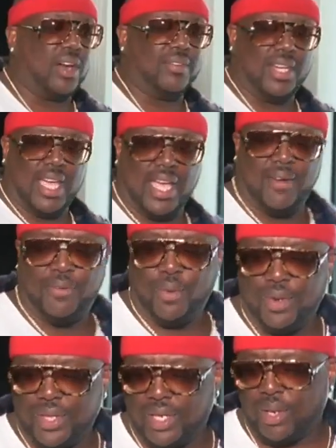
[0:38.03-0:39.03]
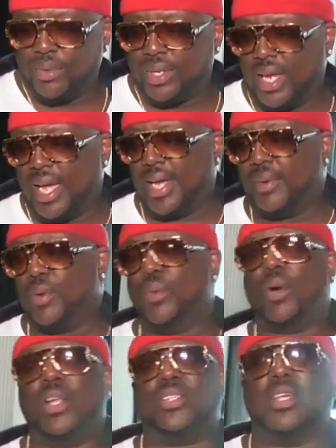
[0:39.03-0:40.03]
of a name for the clothing line. We
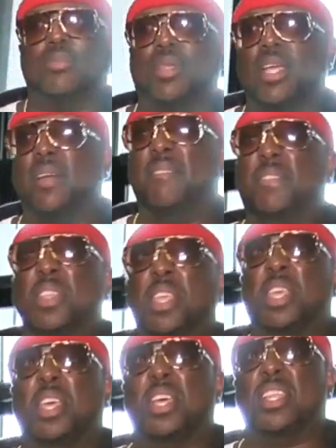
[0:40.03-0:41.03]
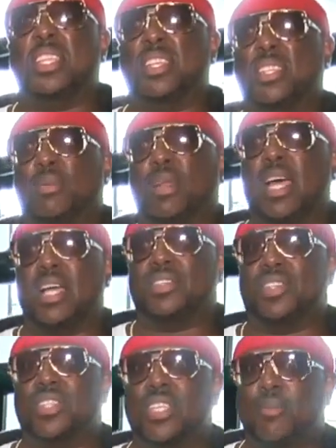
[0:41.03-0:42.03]
wanted something that
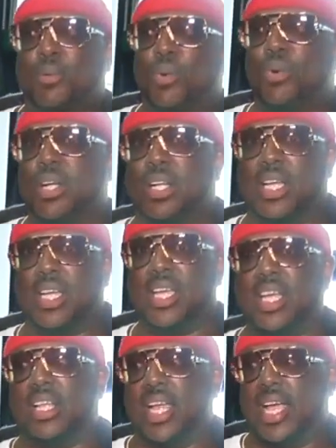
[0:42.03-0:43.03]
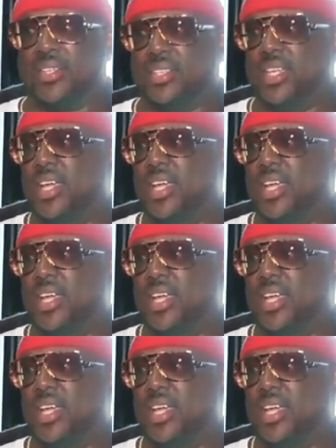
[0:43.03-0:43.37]
symbolizes simple, clean, and classy.